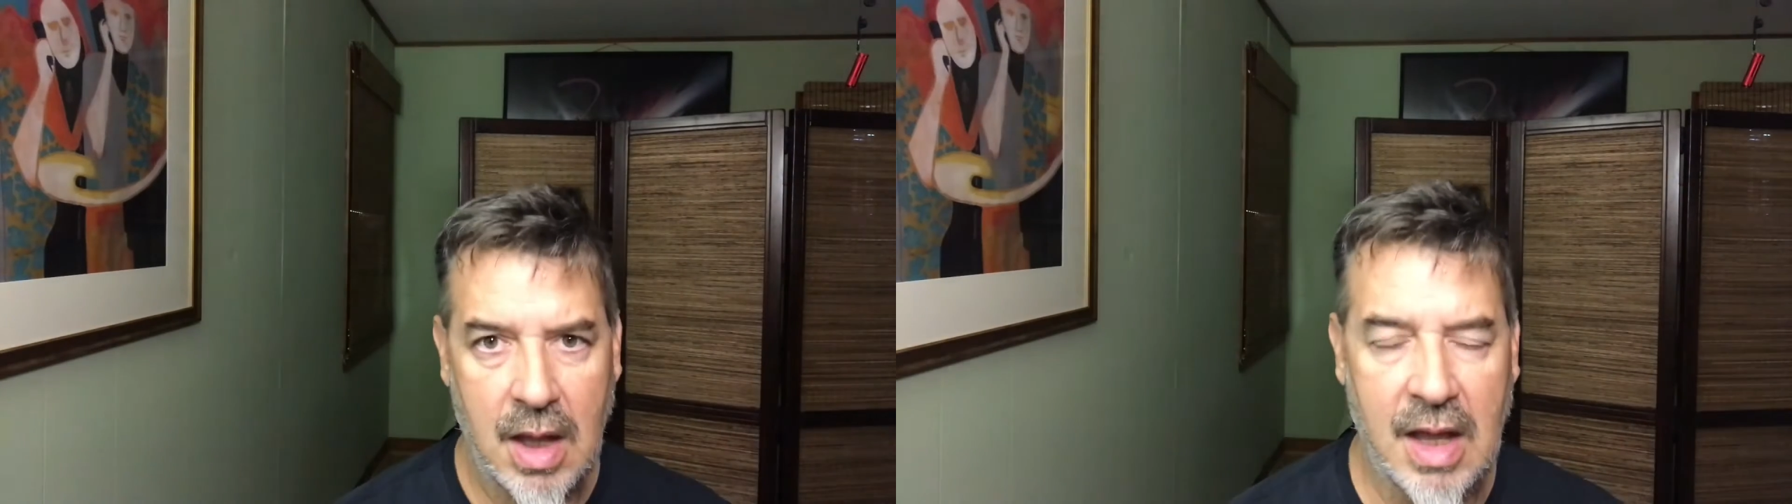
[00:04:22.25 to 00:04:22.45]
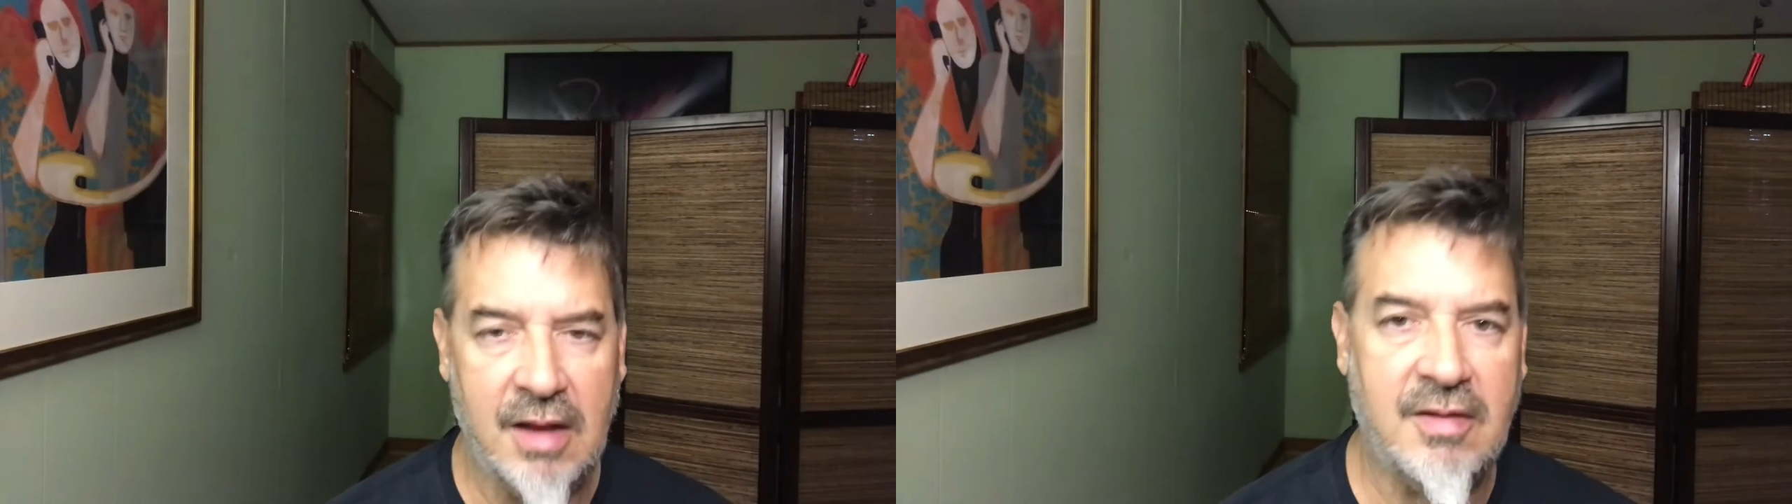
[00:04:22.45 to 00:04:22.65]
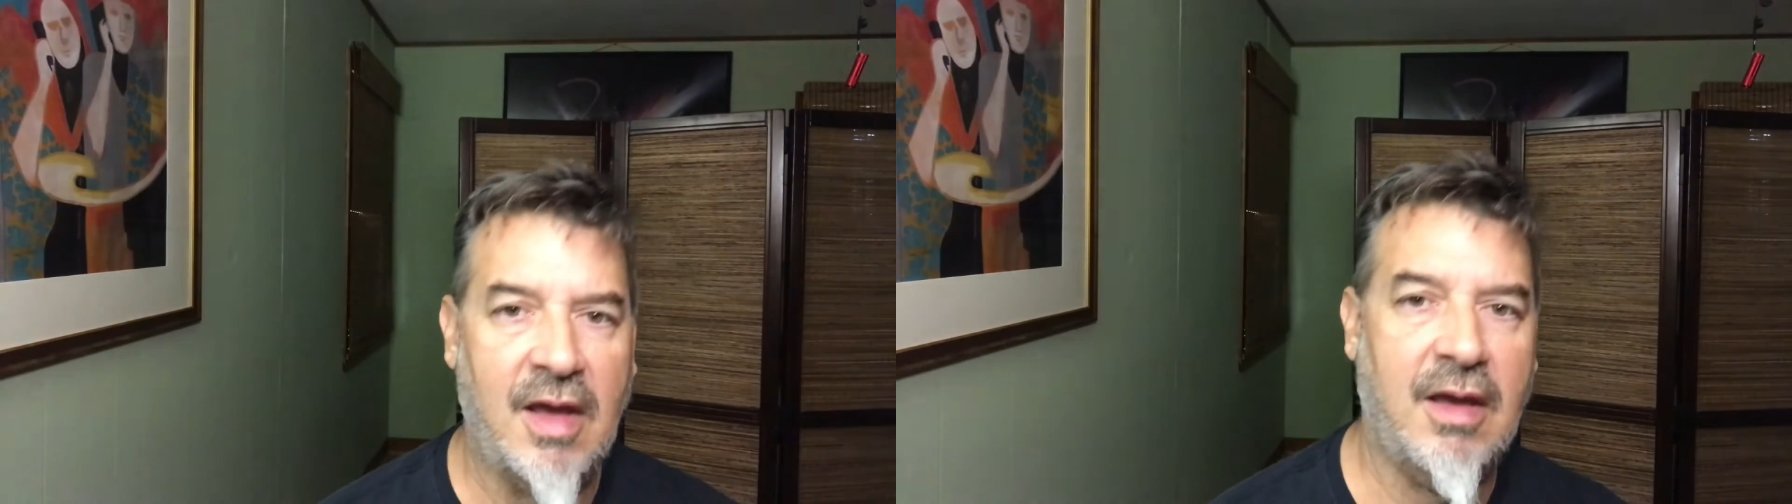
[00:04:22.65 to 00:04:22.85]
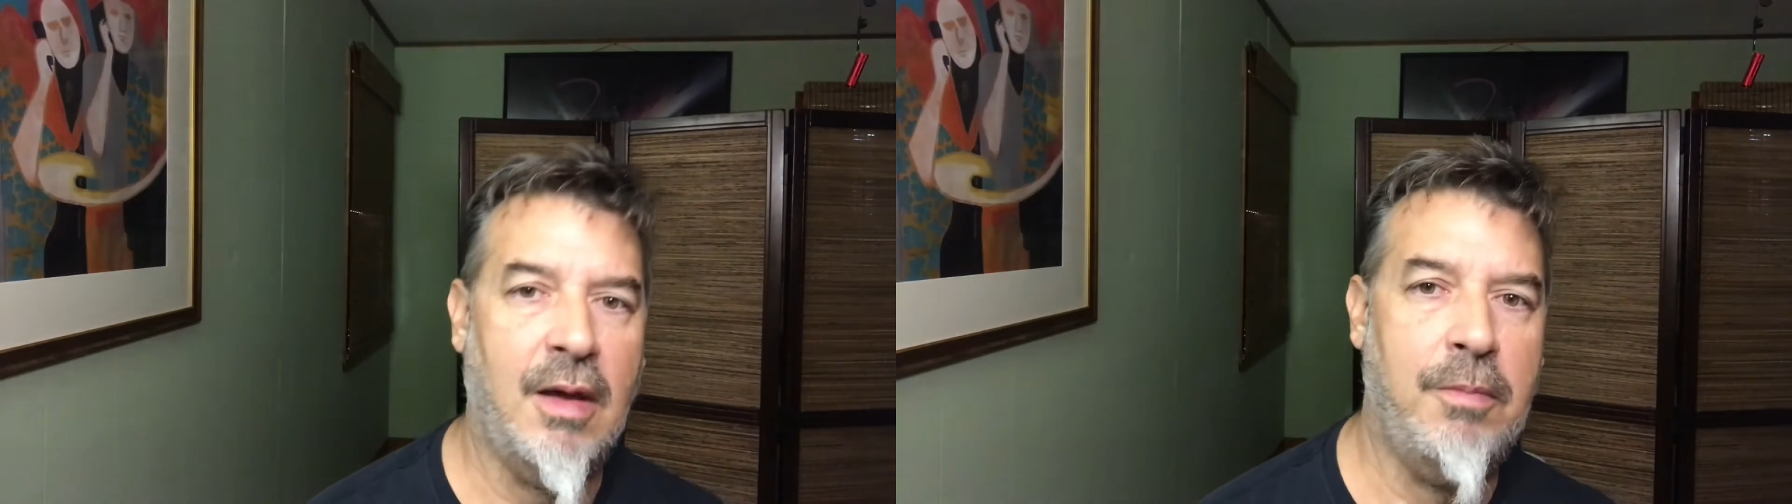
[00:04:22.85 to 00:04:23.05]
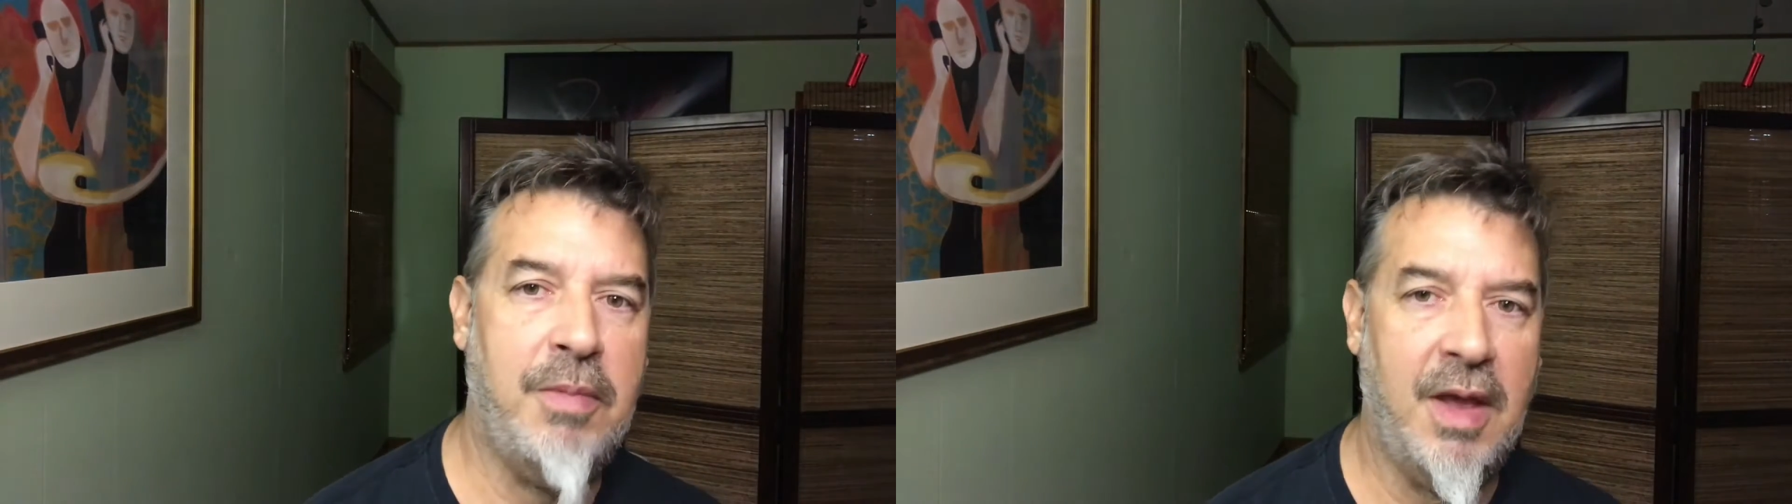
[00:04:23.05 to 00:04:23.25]
and it's like
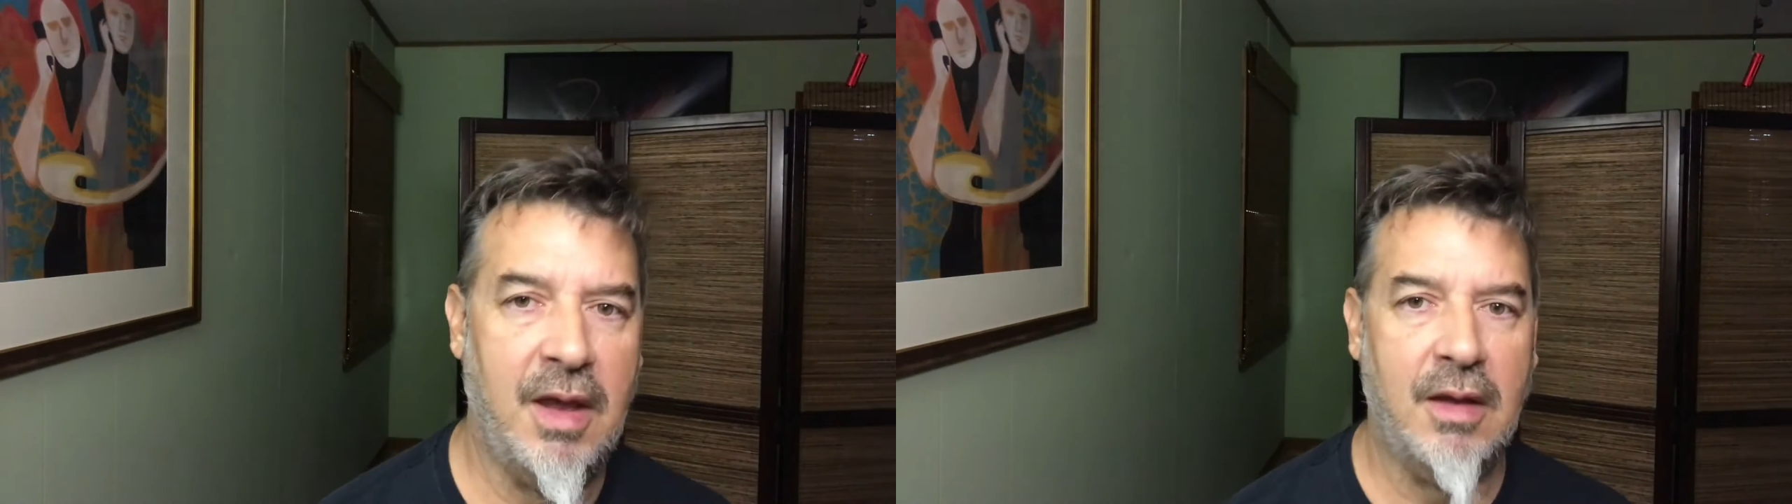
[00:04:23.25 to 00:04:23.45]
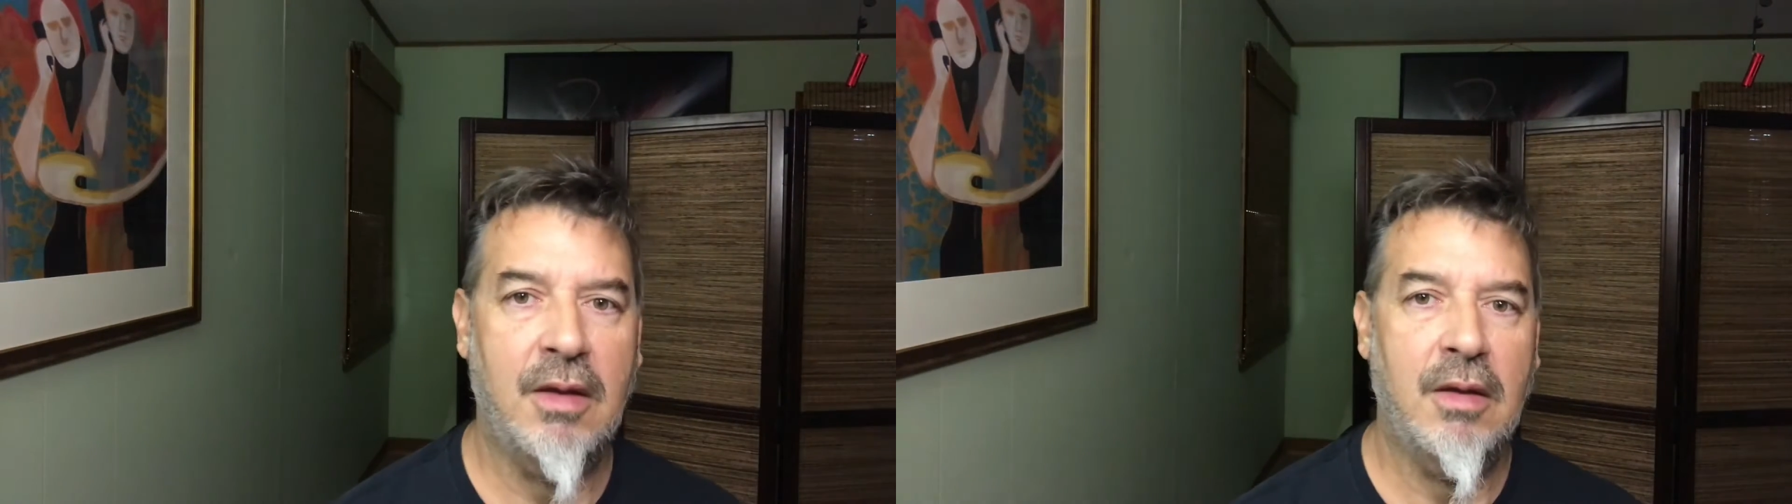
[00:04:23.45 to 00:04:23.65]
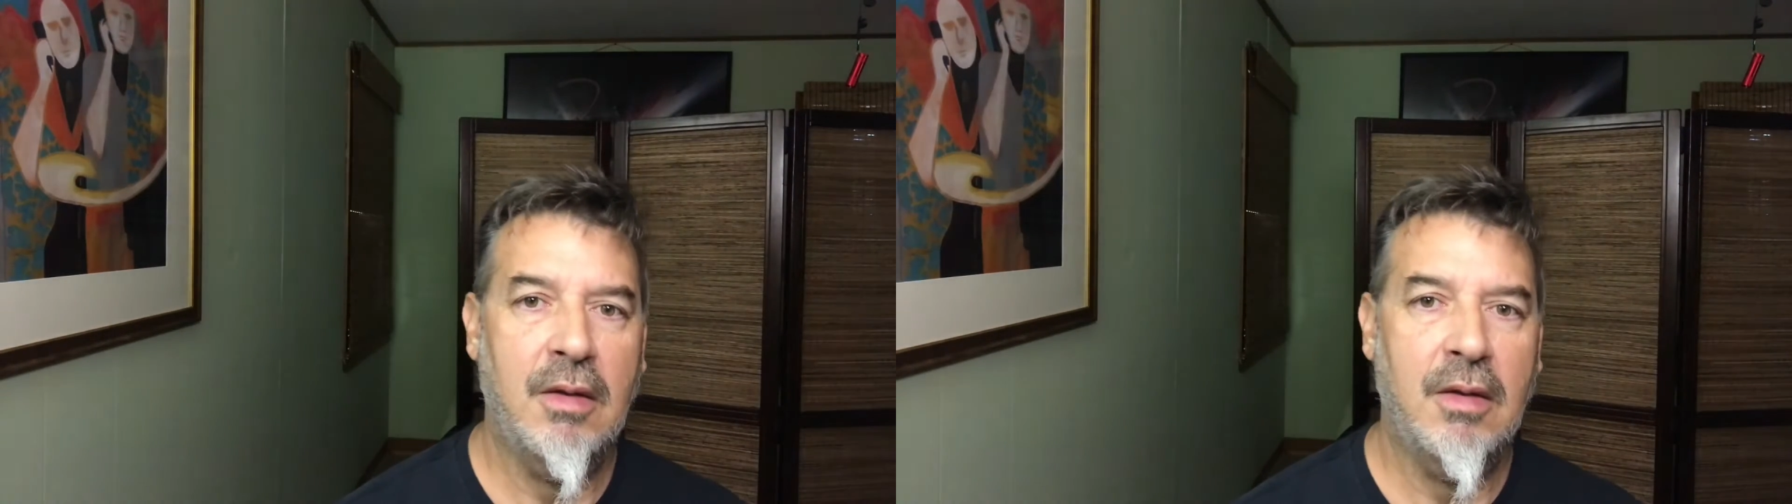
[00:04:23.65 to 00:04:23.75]
a big